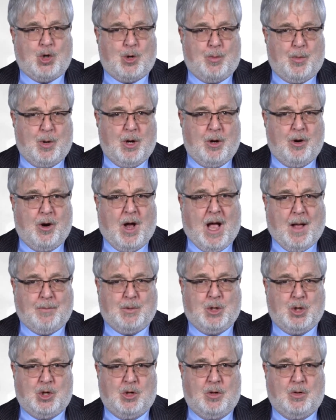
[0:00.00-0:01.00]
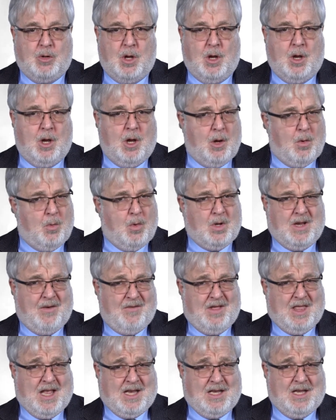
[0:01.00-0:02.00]
entrepreneurial aptitude,
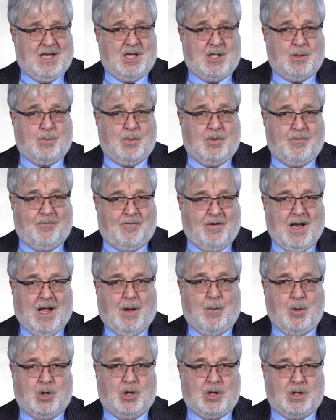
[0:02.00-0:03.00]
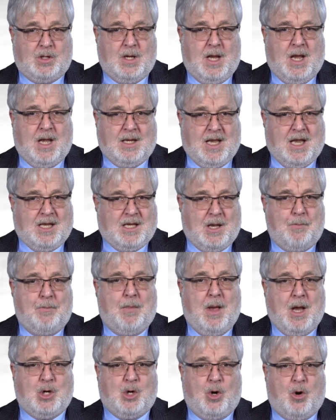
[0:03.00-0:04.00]
whatever that is, but for now we'll just say it's a
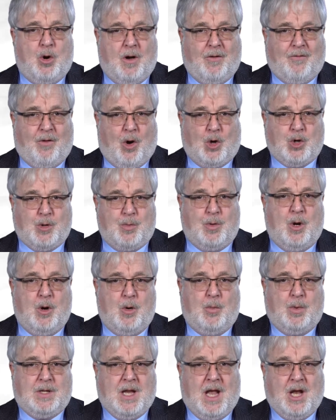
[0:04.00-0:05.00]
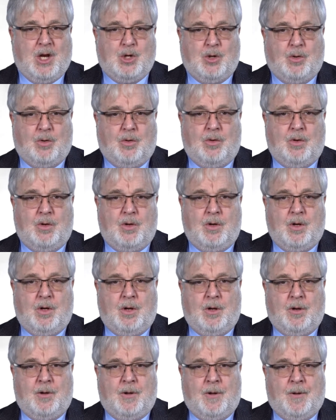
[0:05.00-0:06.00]
measure of entrepreneurial potential,
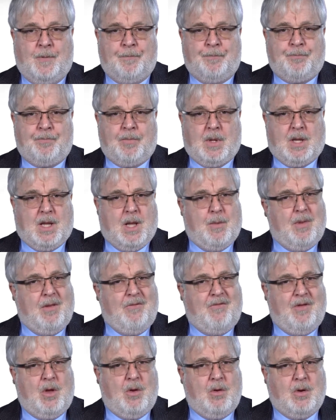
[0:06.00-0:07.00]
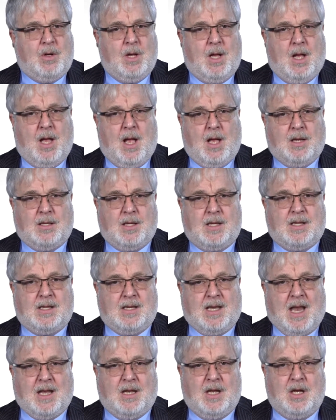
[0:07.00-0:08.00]
can be viewed as a
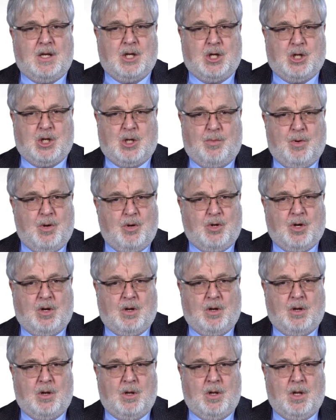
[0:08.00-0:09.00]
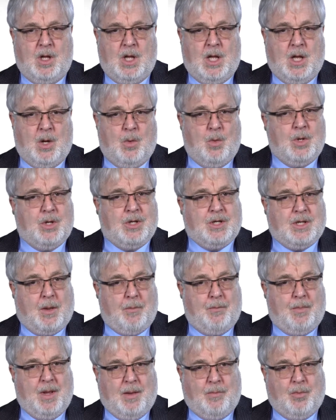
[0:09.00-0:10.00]
standard distribution, with
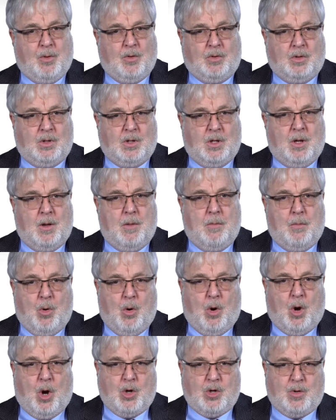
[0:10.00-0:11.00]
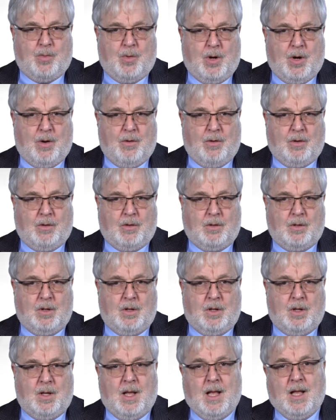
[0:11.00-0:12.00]
some people more entrepreneurial
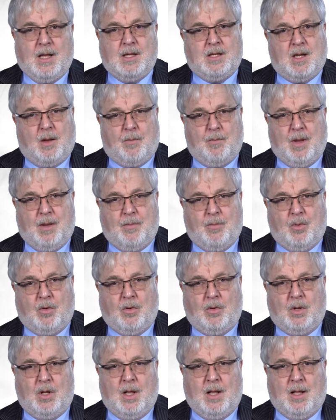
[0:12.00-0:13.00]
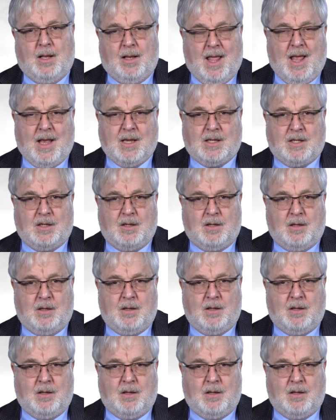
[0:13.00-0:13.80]
and some people less.